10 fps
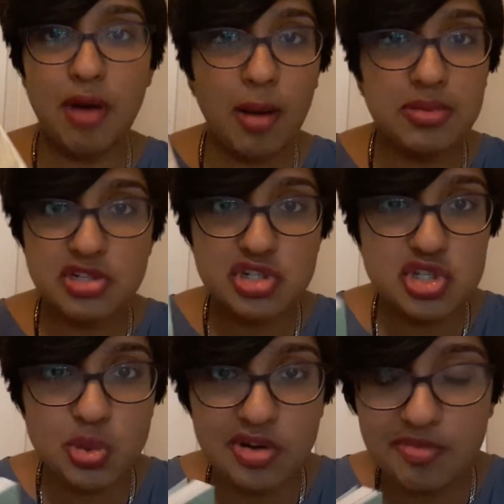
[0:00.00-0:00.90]
published
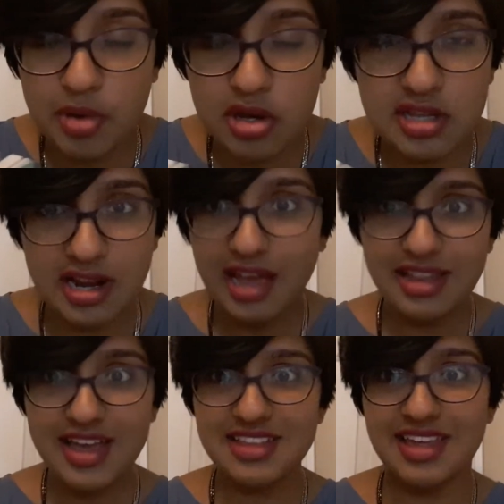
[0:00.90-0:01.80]
sort of book, and I
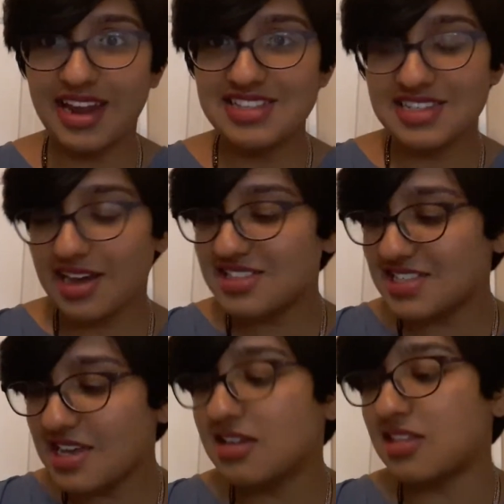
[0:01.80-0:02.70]
like that. I
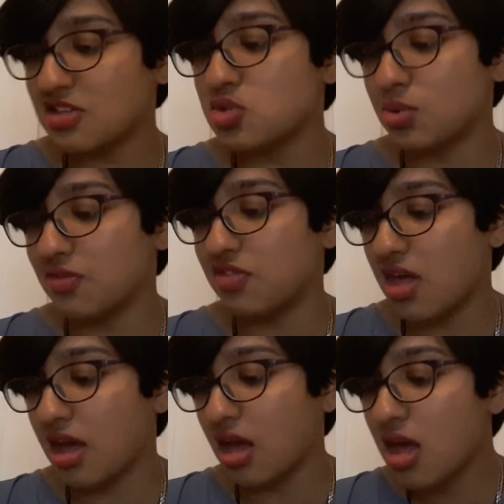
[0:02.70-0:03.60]
dig that sort of
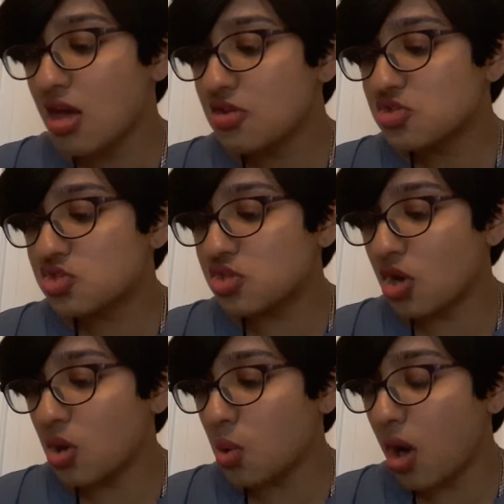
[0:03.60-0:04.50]
thing.
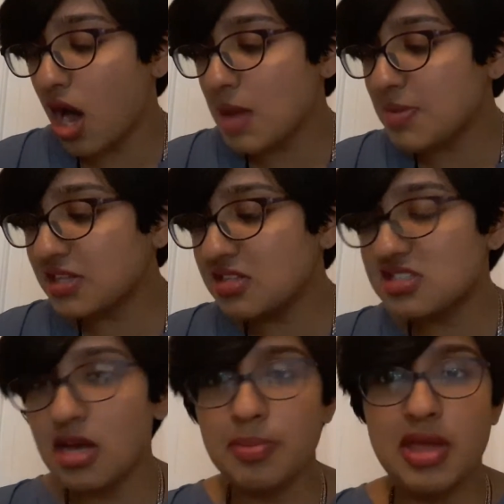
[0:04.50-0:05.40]
So I picked
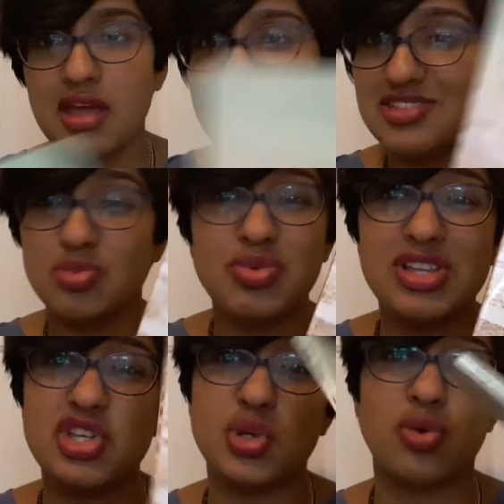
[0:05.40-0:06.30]
this up, and it's a
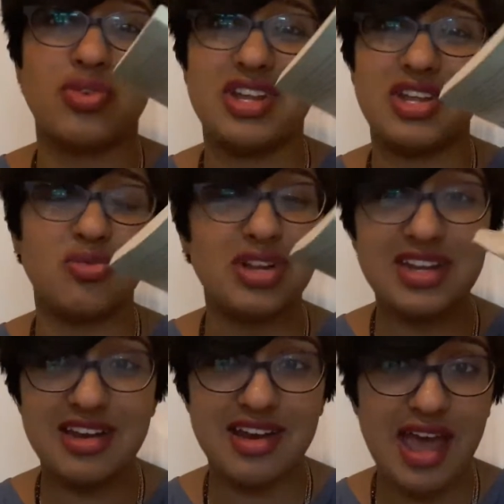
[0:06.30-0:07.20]
really short read. You can read
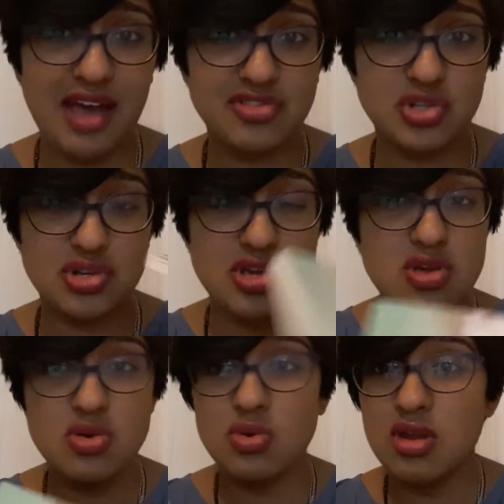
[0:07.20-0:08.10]
it in an
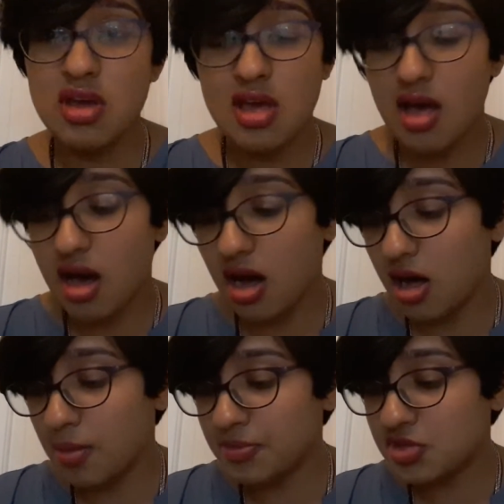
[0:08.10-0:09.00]
afternoon.
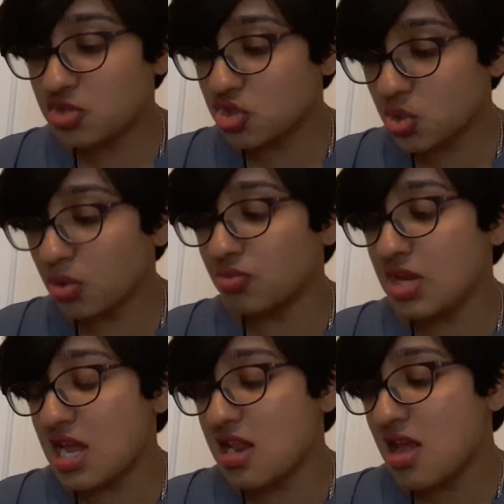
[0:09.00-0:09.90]
It's a short
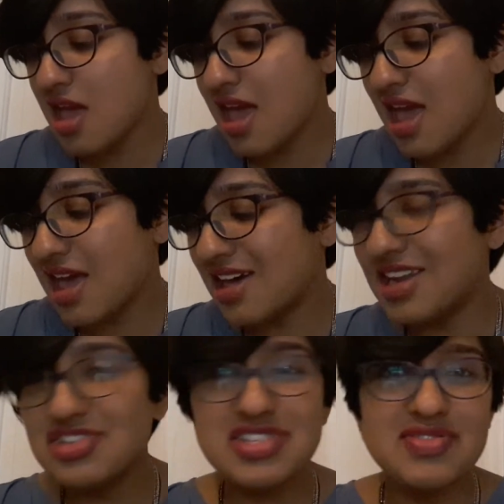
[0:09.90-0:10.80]
read, and
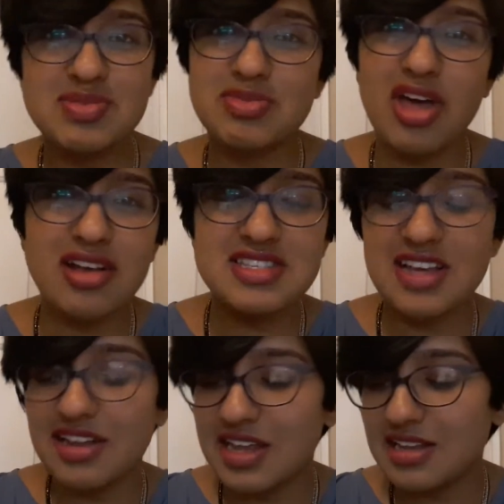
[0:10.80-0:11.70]
I just have some thoughts
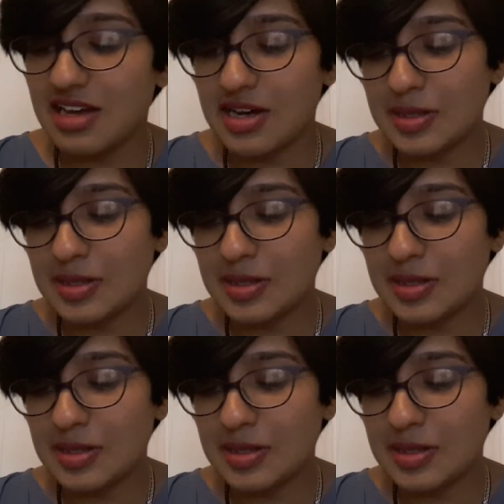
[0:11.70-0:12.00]
on it.